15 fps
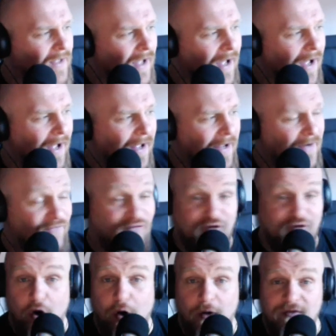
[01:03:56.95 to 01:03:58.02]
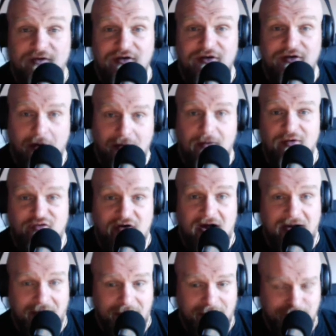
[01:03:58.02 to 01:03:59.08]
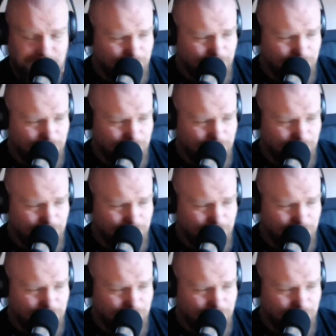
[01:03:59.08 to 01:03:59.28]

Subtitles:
It's called Knuckle Dragger.